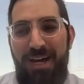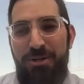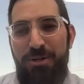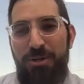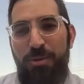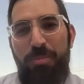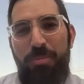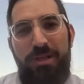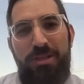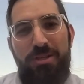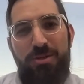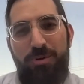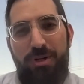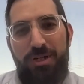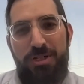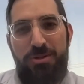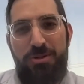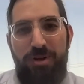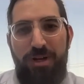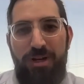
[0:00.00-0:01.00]
don't know about the
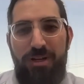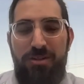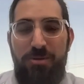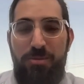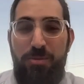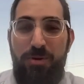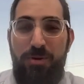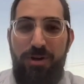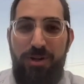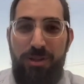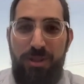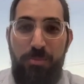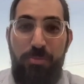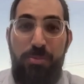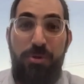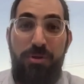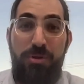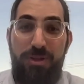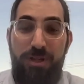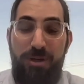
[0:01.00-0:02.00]
retroactive part. The
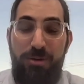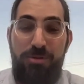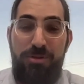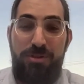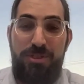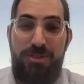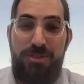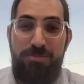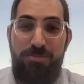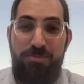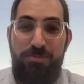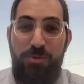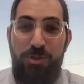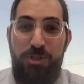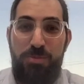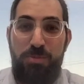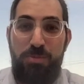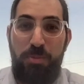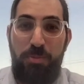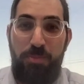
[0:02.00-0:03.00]
bill that was
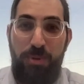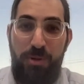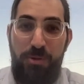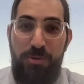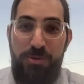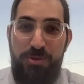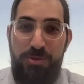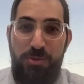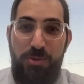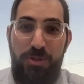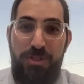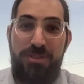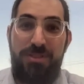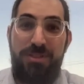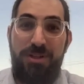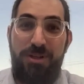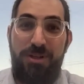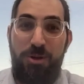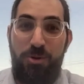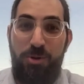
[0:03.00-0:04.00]
proposed was
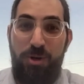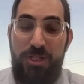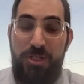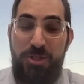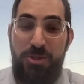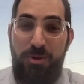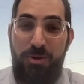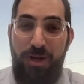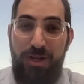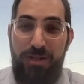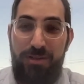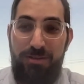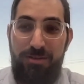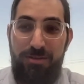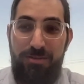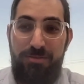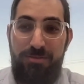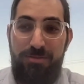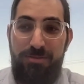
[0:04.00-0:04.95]
to go retroactive.